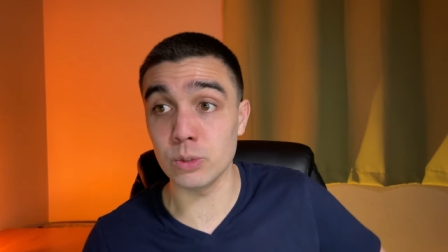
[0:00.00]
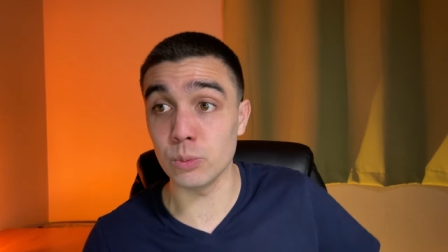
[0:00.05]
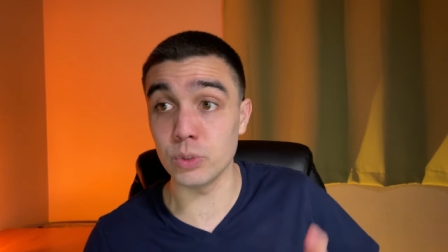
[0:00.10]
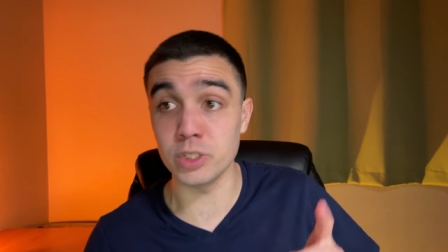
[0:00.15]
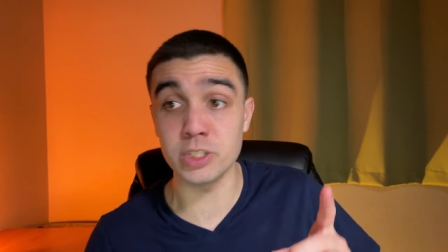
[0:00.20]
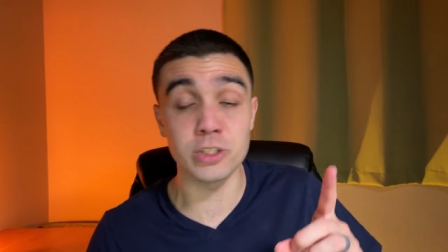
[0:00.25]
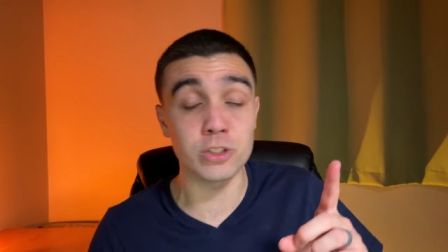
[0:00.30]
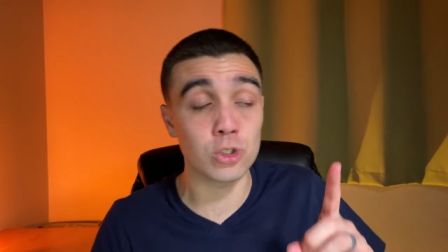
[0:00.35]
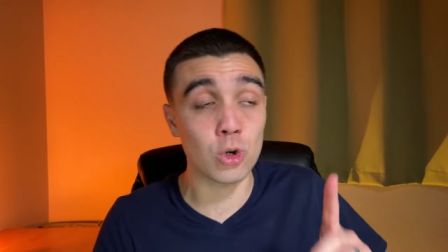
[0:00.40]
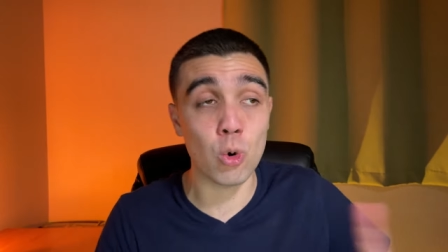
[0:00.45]

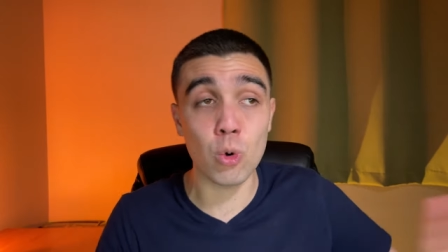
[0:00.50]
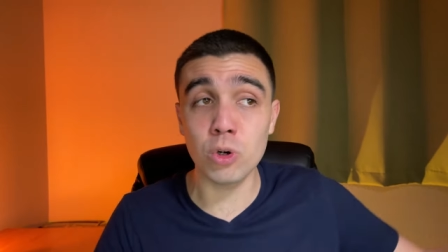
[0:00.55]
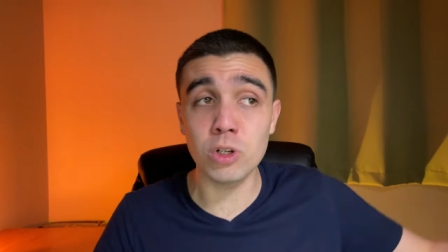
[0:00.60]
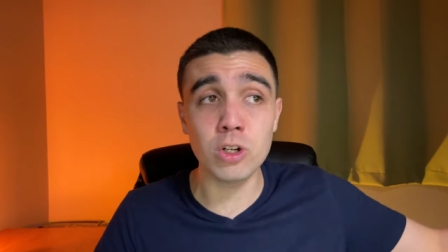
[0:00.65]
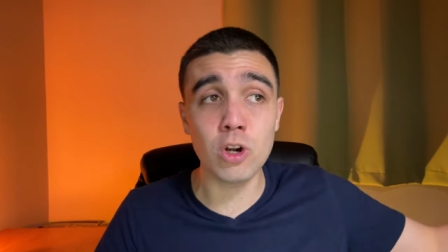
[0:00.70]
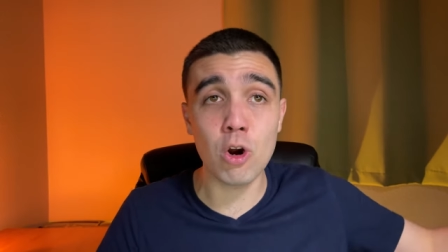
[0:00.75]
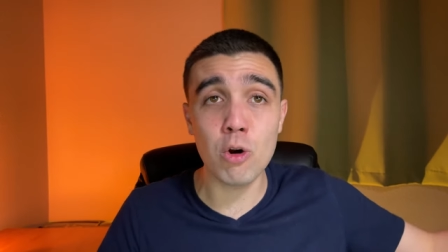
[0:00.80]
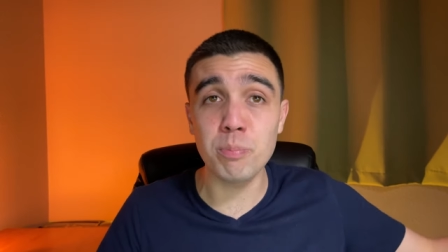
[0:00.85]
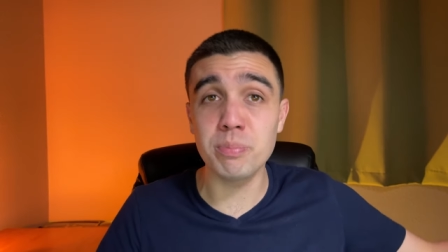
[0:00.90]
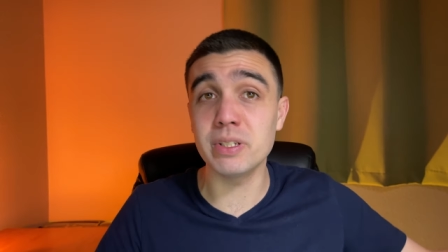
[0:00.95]
which is
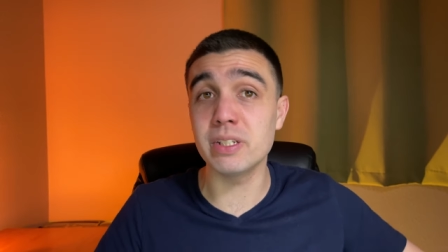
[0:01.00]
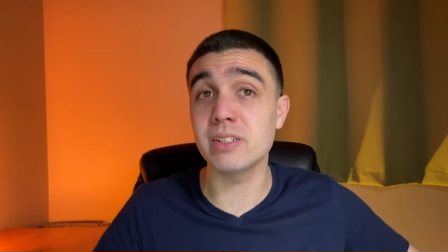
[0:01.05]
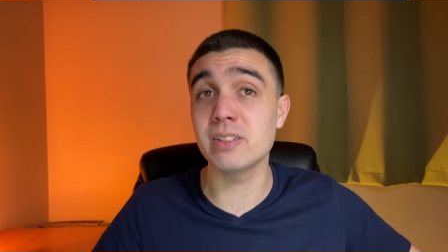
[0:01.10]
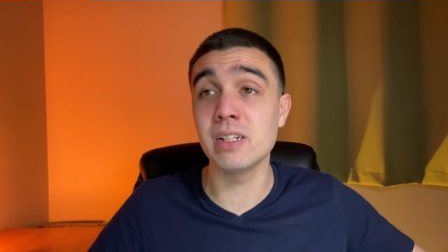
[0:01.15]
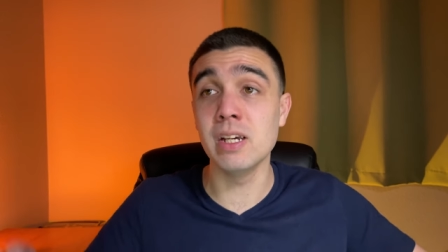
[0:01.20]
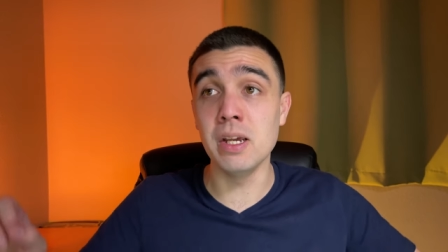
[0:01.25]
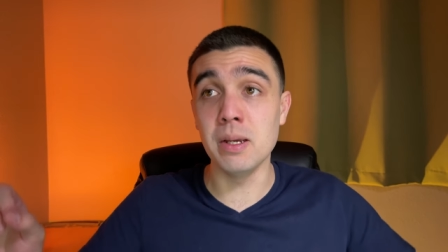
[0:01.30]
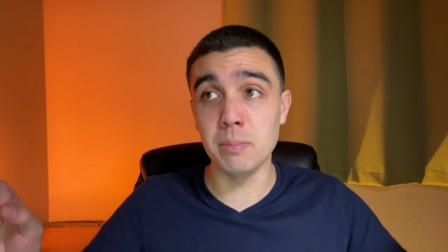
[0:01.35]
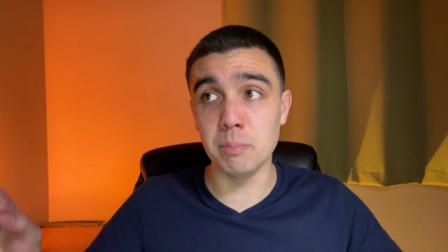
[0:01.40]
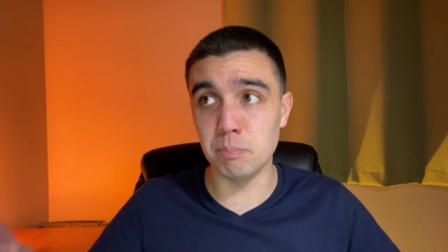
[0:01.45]
Cornucopias'
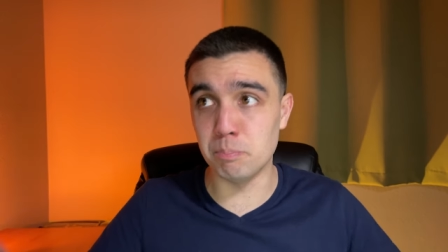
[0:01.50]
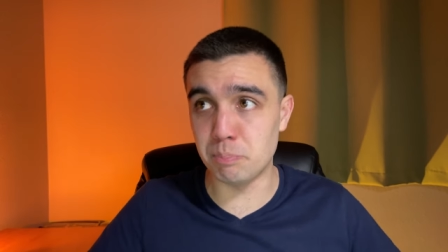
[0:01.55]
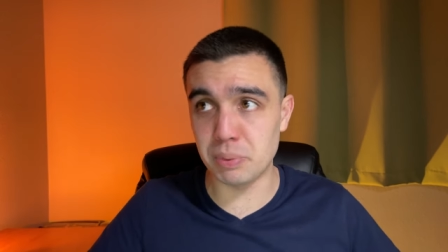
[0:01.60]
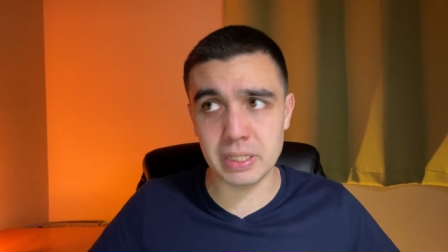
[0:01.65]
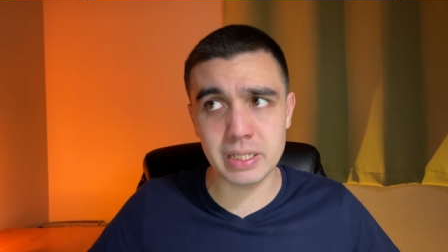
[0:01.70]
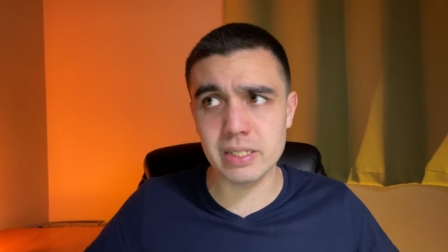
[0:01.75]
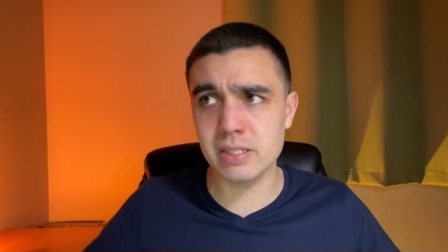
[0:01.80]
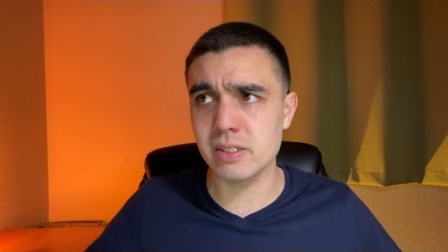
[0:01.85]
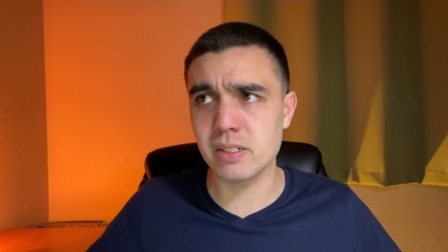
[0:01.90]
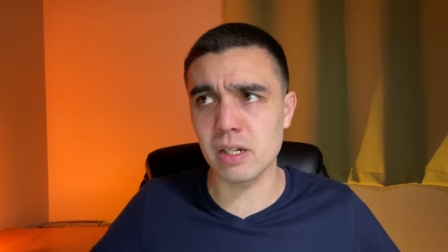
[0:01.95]

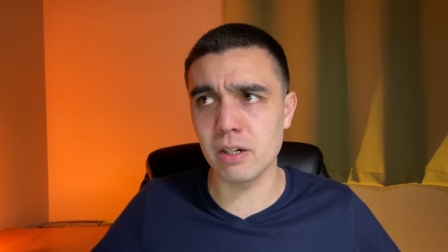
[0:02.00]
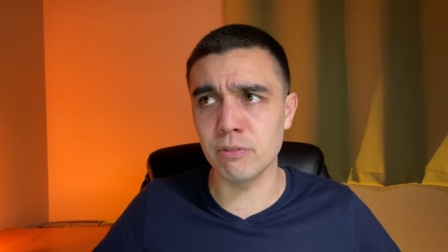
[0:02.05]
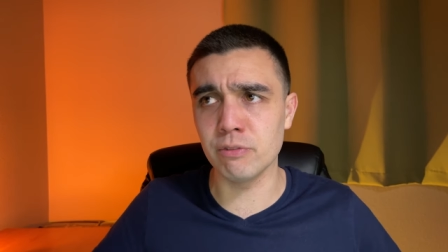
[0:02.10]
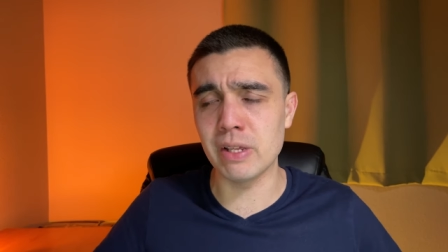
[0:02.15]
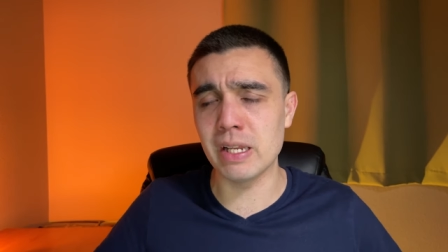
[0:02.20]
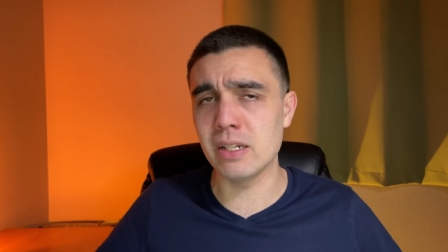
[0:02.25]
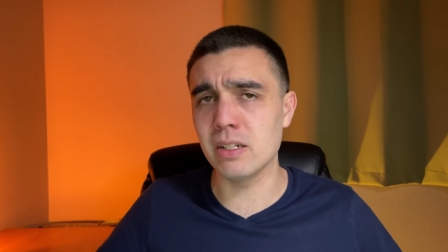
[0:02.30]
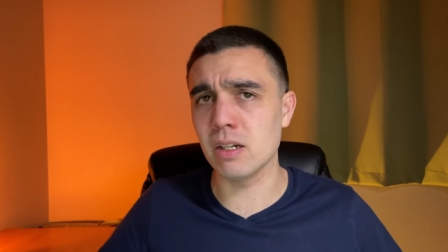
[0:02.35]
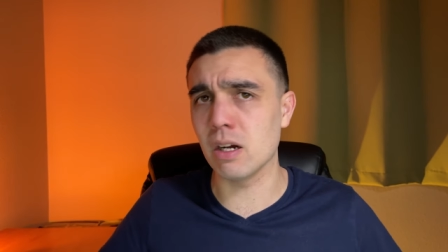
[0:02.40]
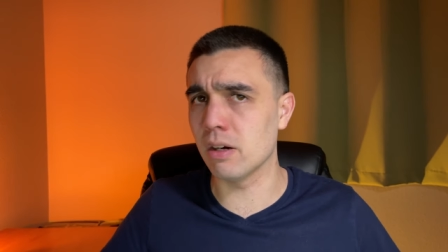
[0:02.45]
biggest
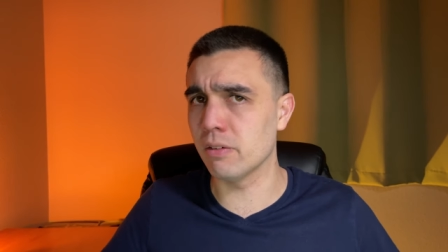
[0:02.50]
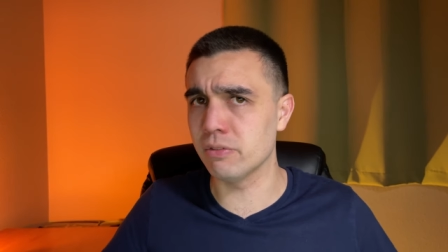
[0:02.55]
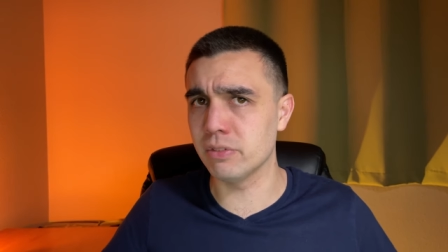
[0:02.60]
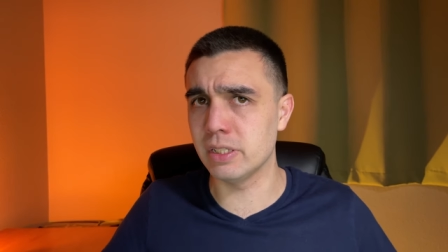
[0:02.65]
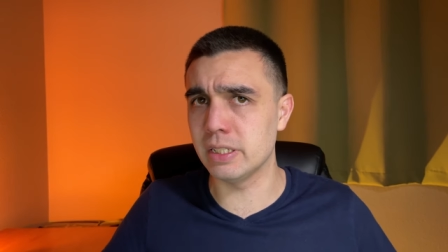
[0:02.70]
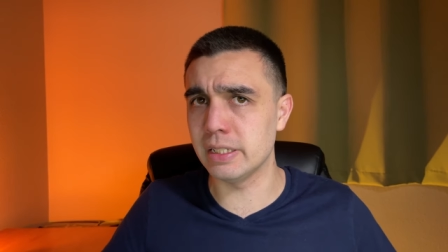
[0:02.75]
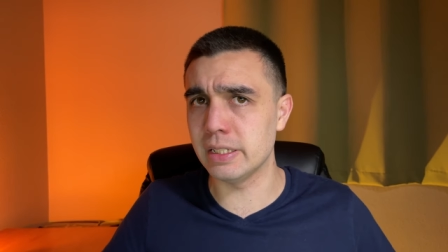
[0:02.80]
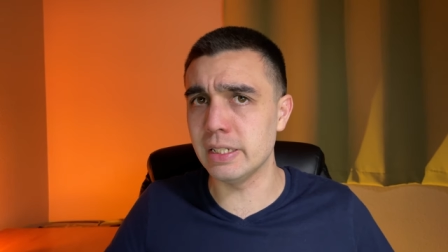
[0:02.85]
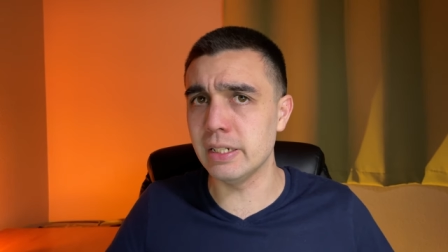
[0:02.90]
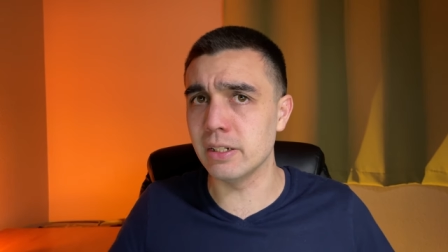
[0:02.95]
event of
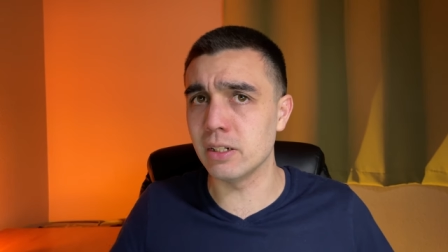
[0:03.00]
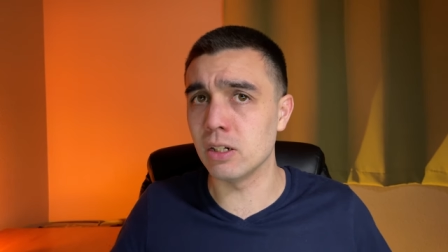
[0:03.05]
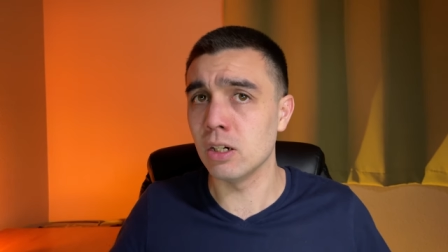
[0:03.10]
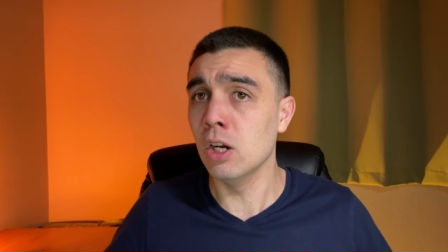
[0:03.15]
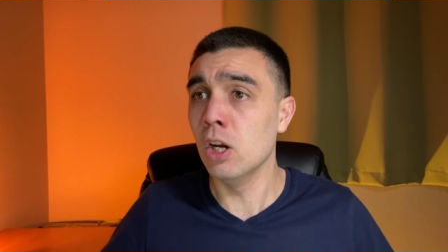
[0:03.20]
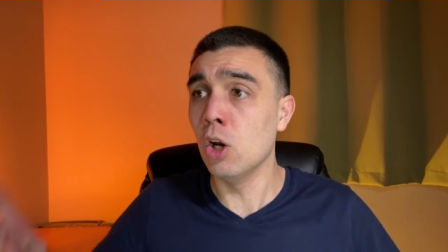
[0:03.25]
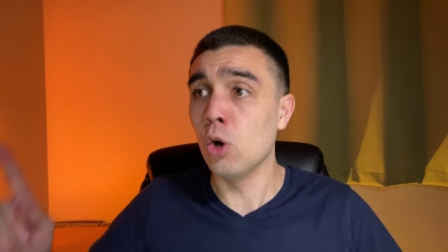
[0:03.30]
the year.